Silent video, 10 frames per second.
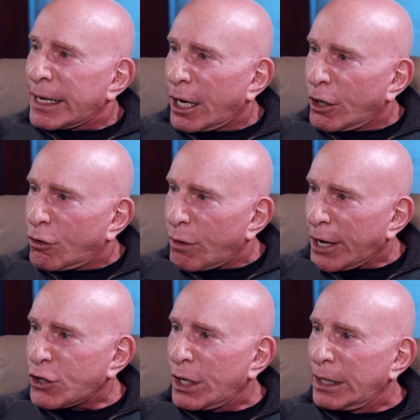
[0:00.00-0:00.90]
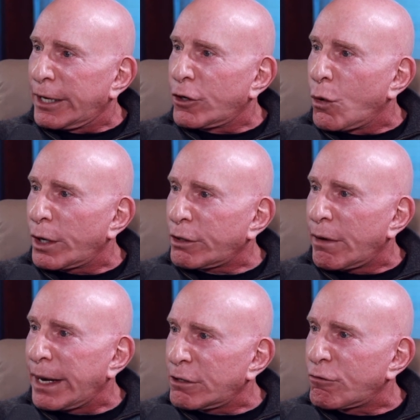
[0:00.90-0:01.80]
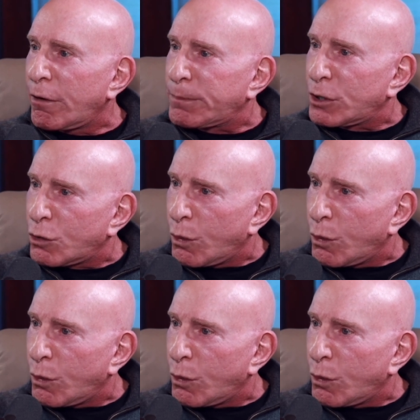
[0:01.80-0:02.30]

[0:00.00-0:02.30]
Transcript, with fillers: congressional and court transcripts,